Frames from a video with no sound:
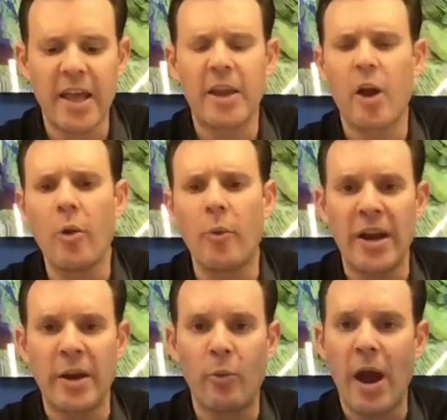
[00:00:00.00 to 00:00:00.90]
And already
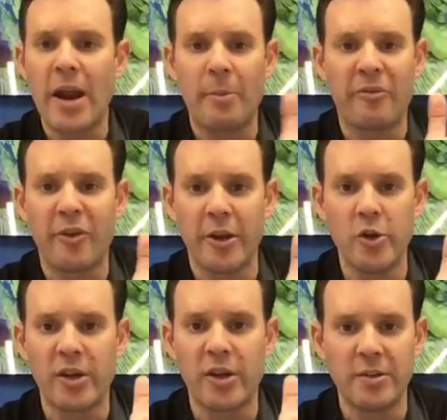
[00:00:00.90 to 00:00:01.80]
right up front, you
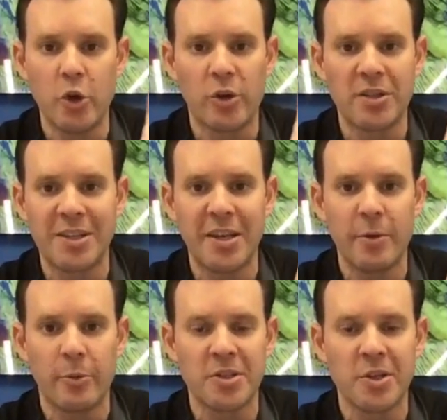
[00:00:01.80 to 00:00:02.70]
can see
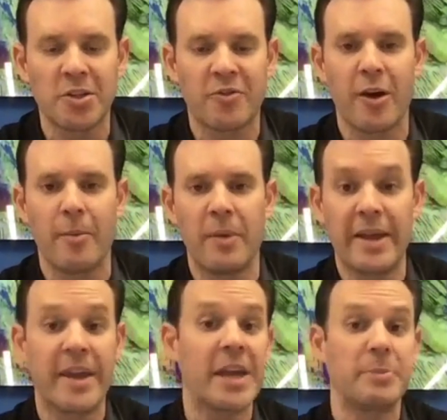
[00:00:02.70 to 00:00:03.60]
results from
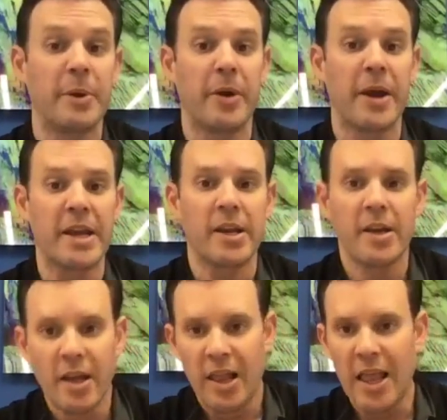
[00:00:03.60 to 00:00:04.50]
engagement rate.
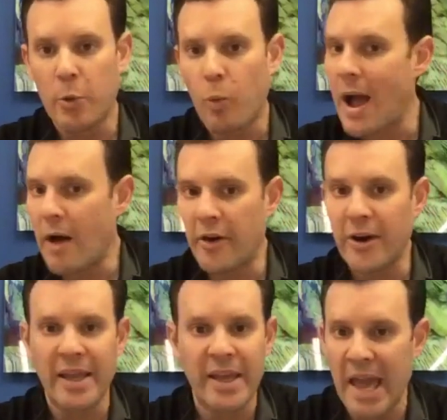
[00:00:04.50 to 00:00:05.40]
Like, wow, they're
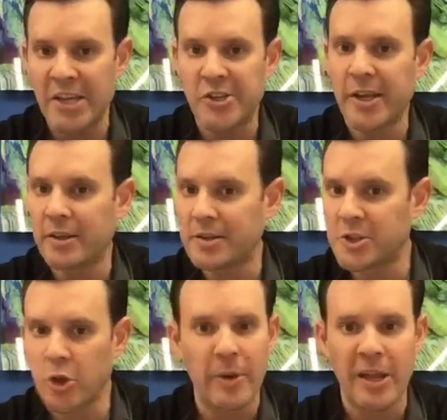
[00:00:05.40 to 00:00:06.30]
engaging so
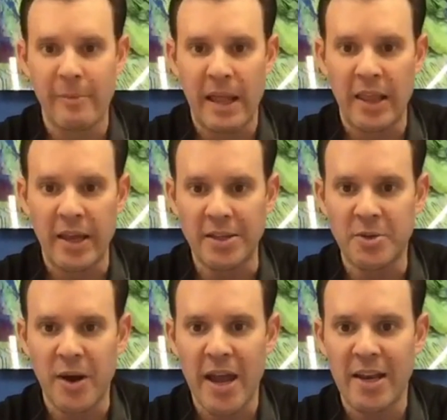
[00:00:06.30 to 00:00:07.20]
many of my leads,
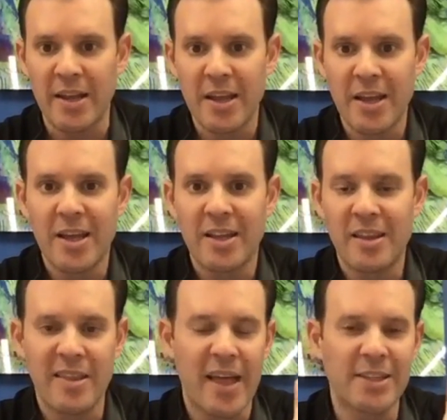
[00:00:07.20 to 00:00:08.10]
right?
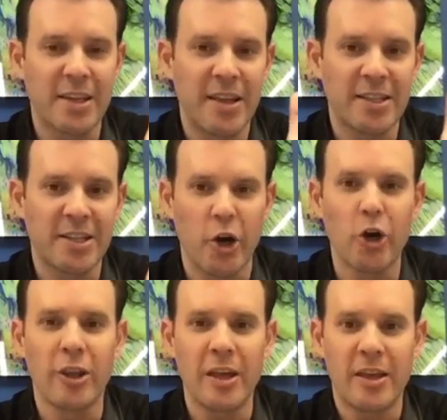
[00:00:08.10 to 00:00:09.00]
That's an
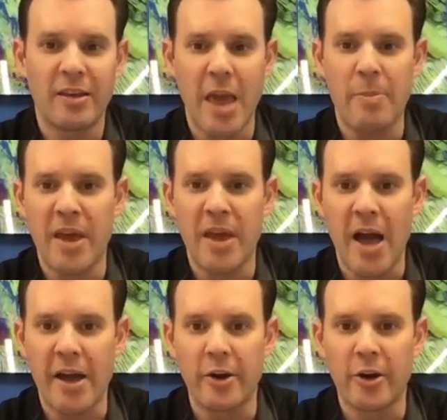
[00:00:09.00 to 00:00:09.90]
early KPI,
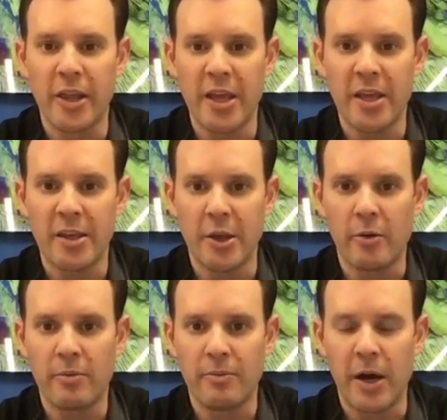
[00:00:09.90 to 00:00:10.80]
an early,
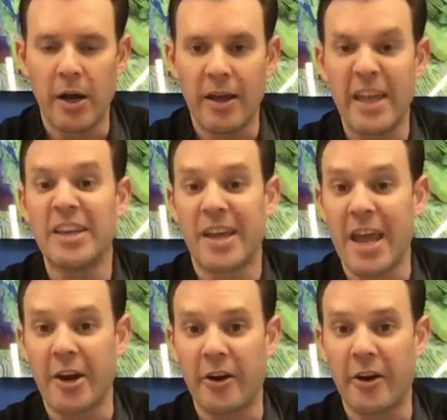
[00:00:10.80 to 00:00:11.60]
indicator.